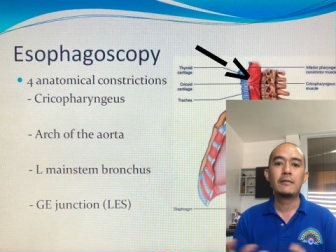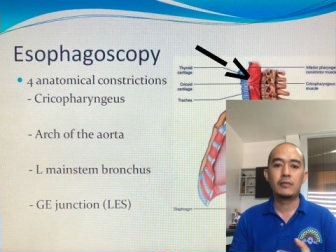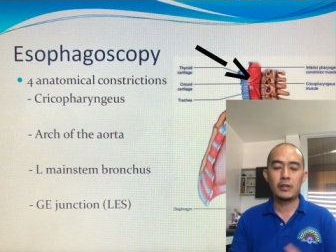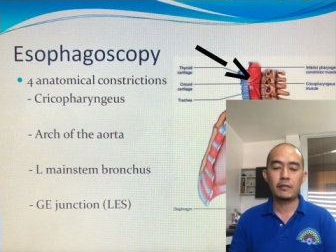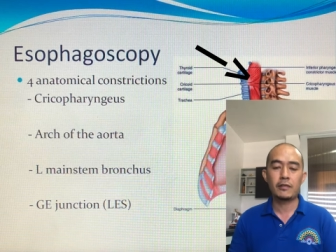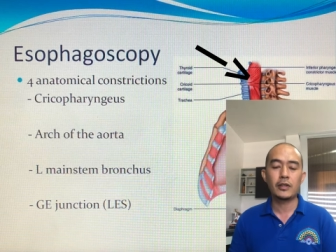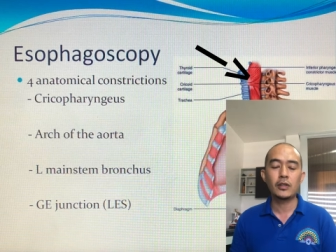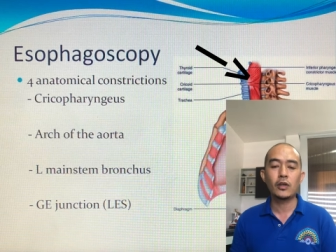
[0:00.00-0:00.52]

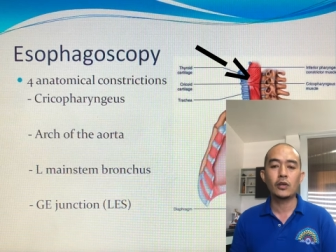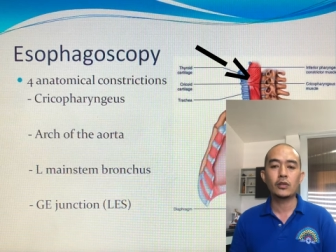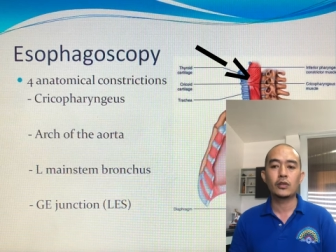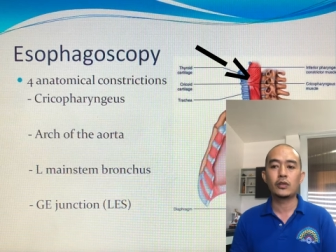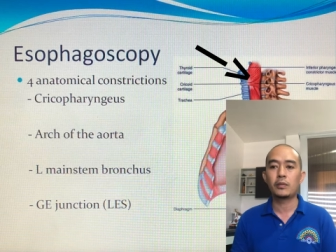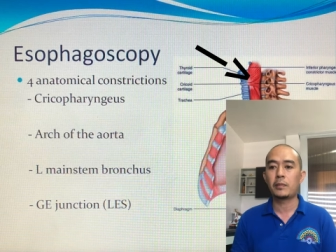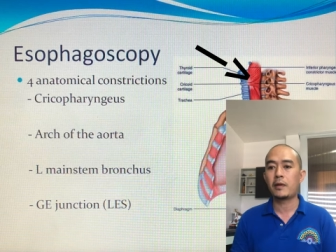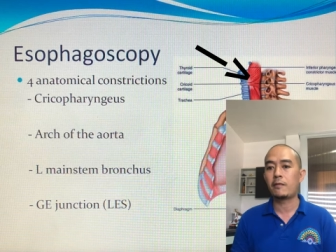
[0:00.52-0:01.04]
different doctor
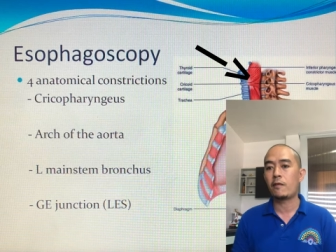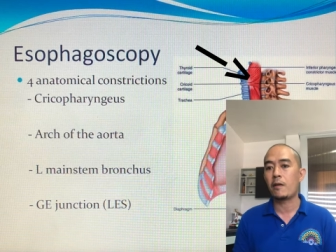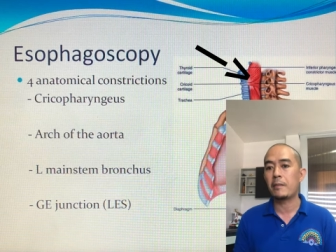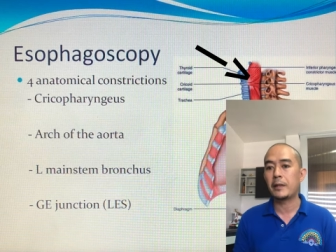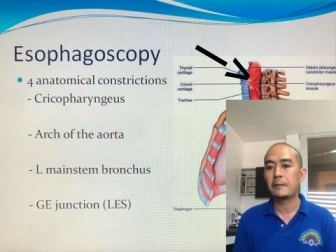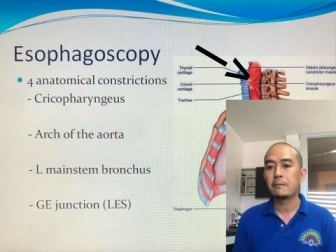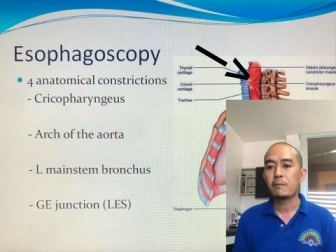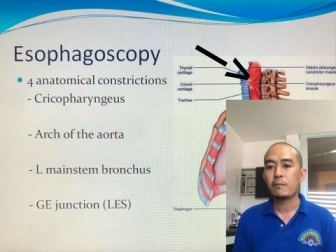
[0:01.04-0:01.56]
to perform
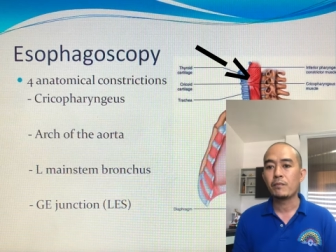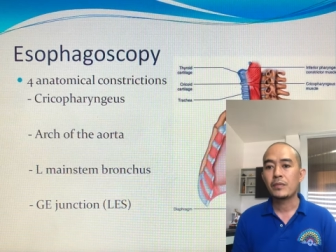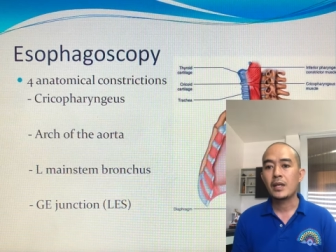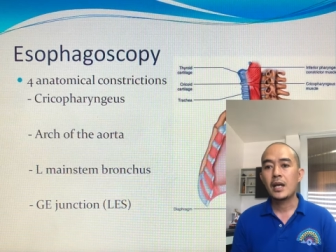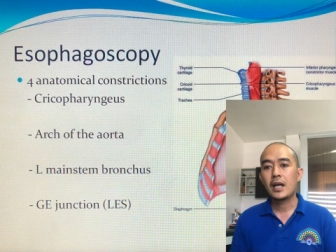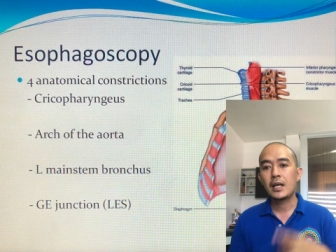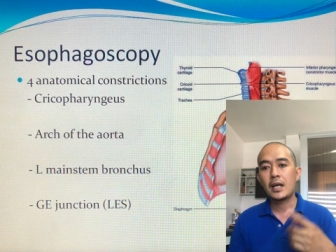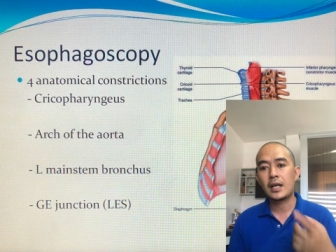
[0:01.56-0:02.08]

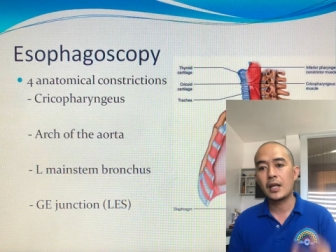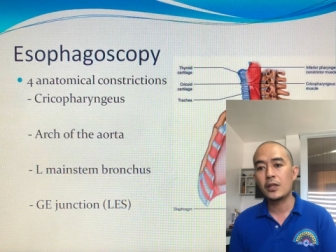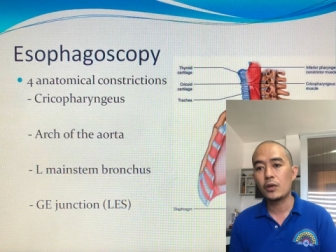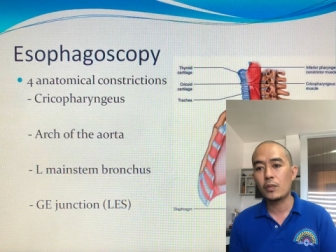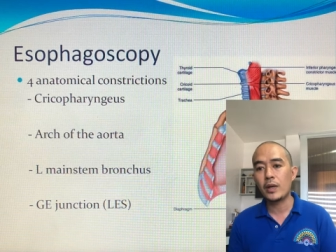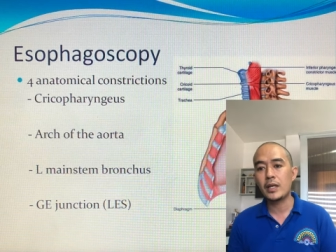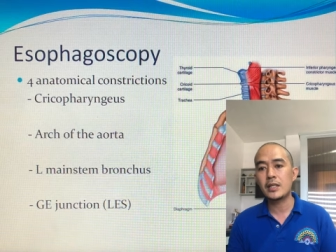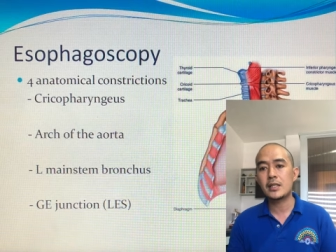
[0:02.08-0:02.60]
it. Another
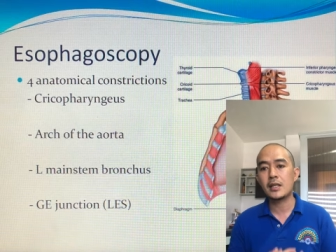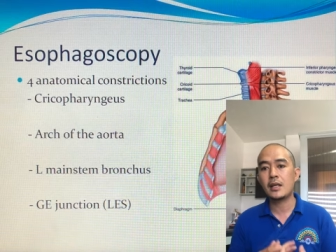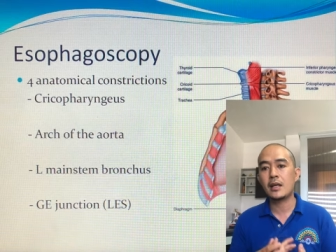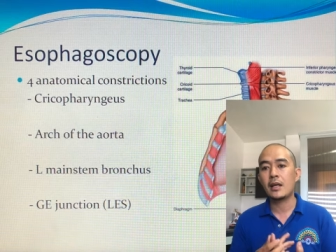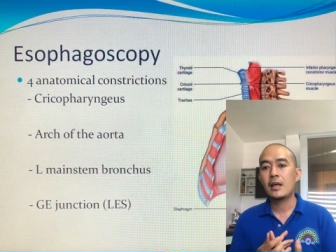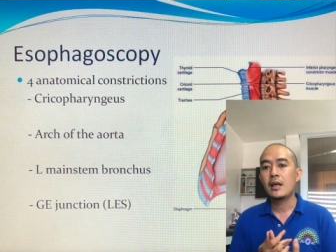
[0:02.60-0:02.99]
one is an